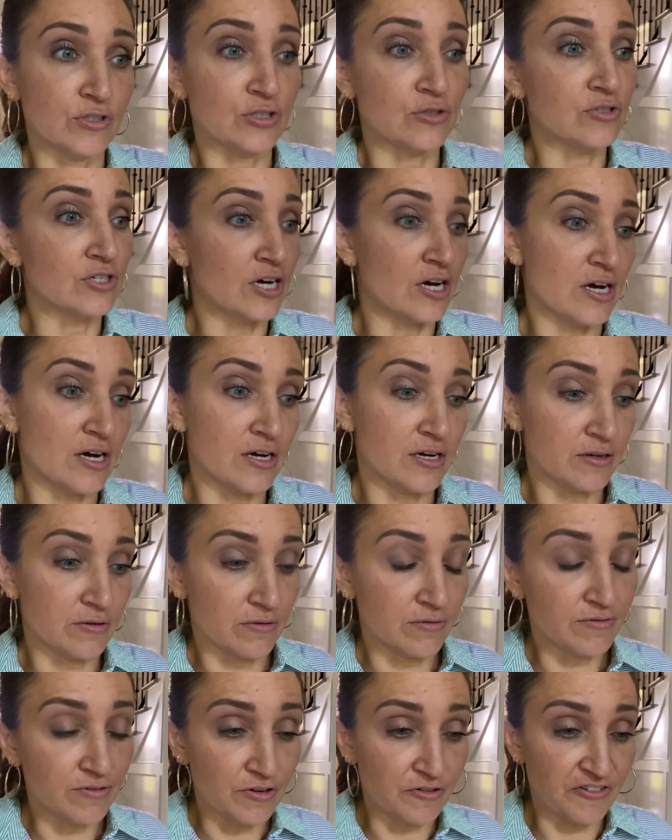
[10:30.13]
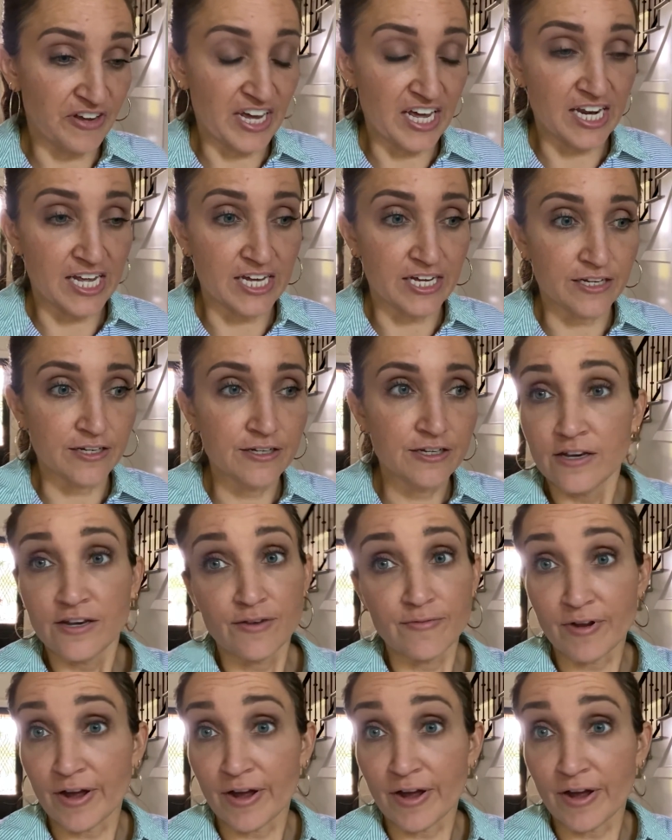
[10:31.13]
Utah, Nevada.